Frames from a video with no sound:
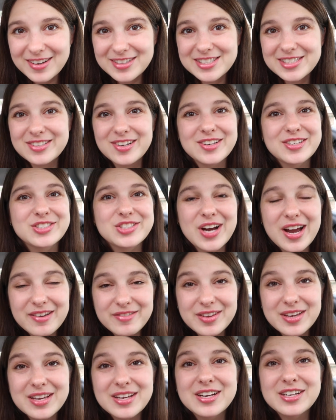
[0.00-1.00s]
and started
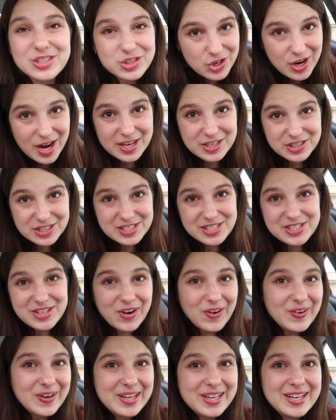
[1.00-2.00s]
driving, contractions
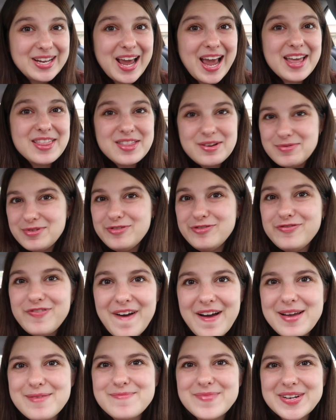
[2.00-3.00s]
started and they were
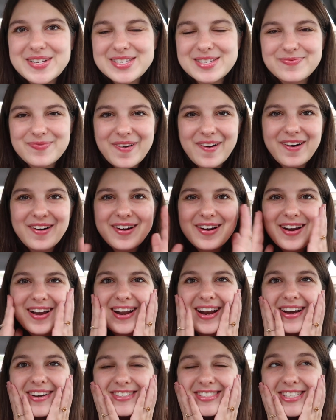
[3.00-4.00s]
five minutes apart.
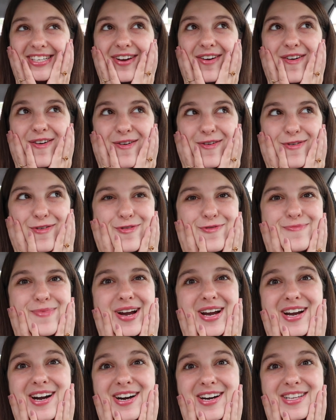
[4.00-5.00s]
And I was like, oh
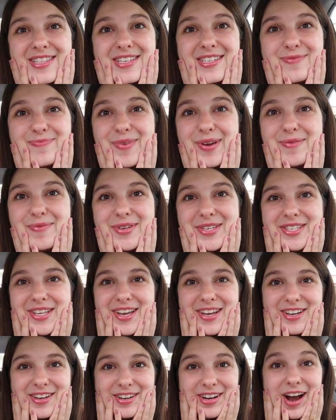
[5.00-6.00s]
my God, this baby's
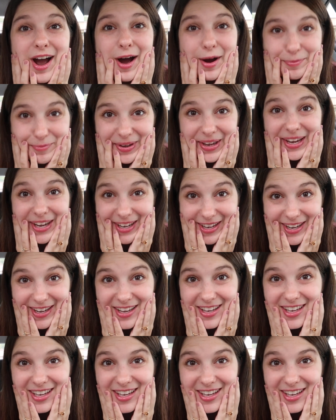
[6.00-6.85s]
like coming,